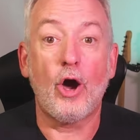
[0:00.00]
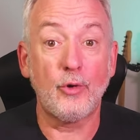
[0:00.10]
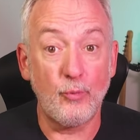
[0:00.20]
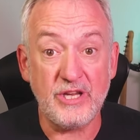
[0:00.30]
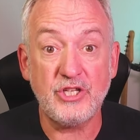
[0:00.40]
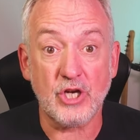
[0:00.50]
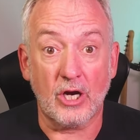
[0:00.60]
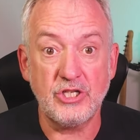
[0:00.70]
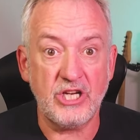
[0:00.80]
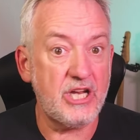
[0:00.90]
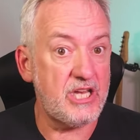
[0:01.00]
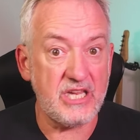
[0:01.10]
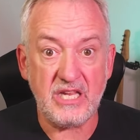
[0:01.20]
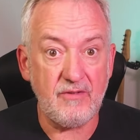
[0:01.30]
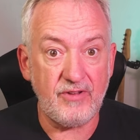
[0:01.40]
on recharging an
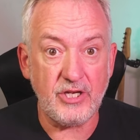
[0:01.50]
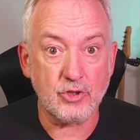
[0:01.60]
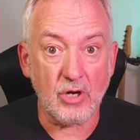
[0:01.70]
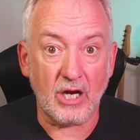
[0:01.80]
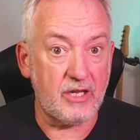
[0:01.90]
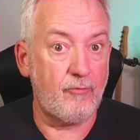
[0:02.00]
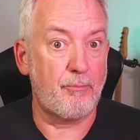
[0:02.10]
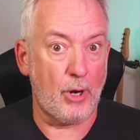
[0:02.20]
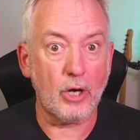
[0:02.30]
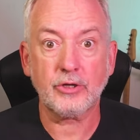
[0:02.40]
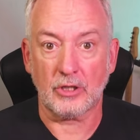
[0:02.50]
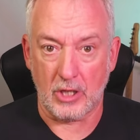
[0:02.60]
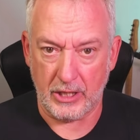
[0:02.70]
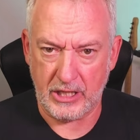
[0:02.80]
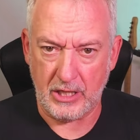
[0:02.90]
EV truck if parked long